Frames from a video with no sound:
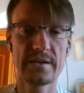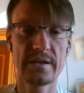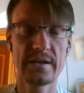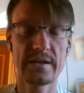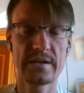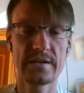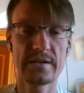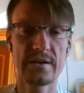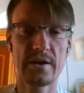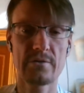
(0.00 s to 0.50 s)

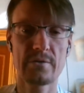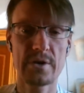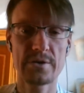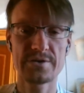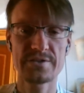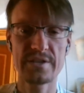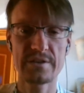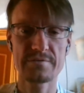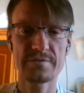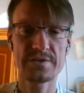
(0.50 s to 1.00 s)
Around
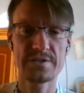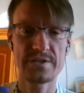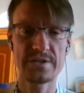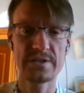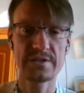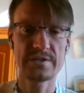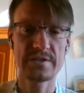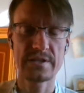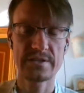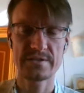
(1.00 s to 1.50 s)

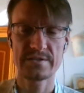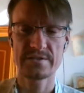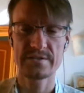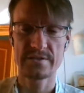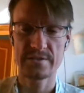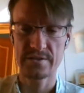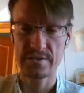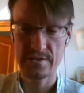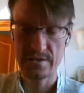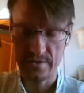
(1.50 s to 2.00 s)
70, that's.
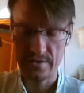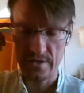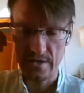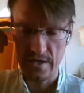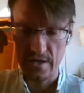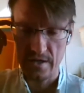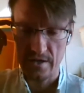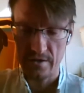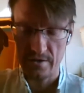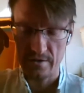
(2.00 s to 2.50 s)

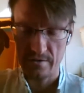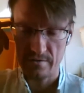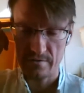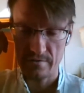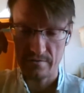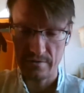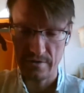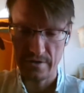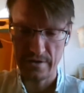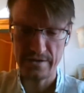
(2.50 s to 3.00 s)

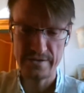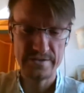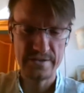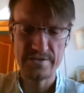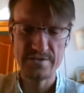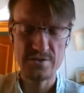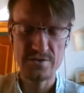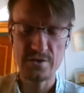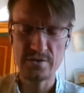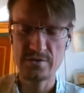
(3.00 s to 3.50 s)

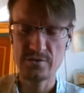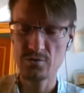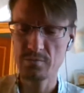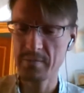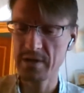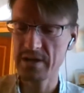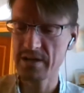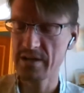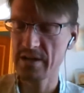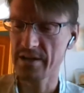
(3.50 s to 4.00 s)
It's not too
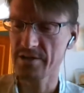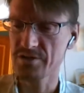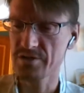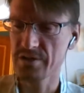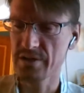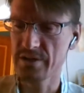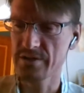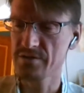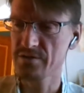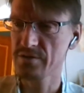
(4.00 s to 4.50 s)
many,
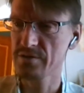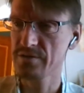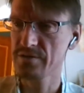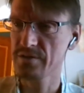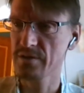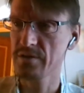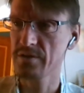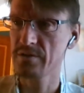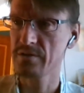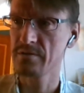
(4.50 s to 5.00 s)
actually. It's just
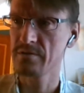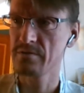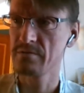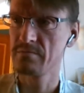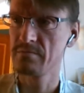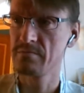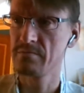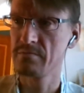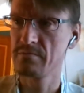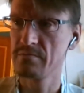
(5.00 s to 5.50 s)

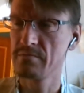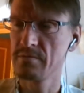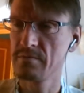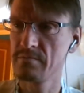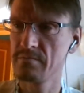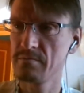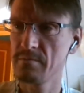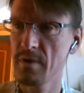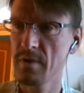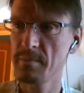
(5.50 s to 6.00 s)

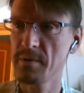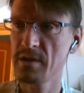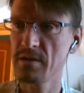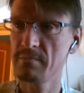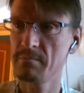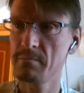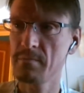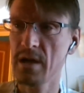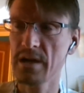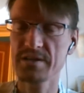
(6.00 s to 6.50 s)

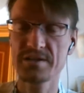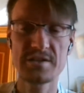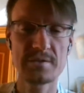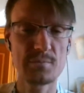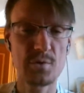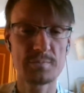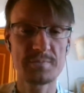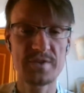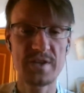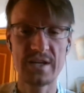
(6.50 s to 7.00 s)
maybe
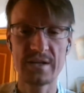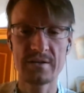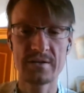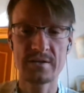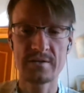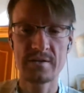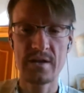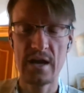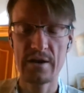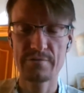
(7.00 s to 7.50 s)
maximum
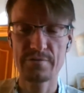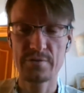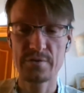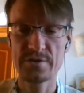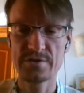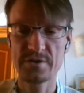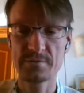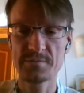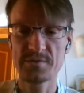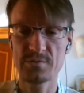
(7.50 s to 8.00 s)
10
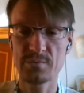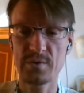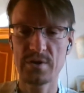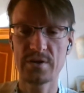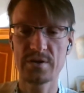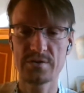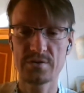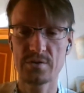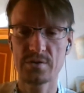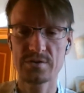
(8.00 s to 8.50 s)
aphorisms where
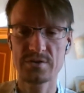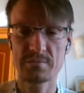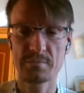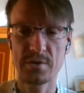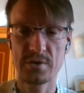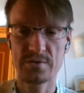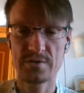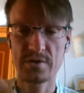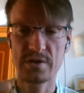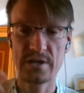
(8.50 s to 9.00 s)
he talks
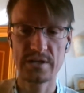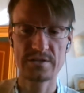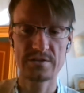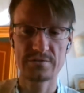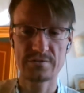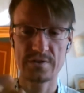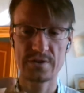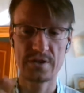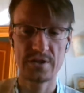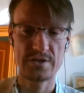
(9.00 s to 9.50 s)
about the
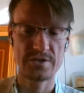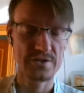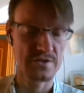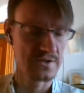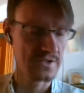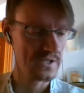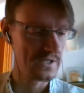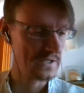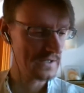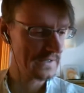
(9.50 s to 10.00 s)
classification.
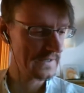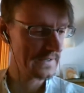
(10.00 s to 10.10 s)
Yeah.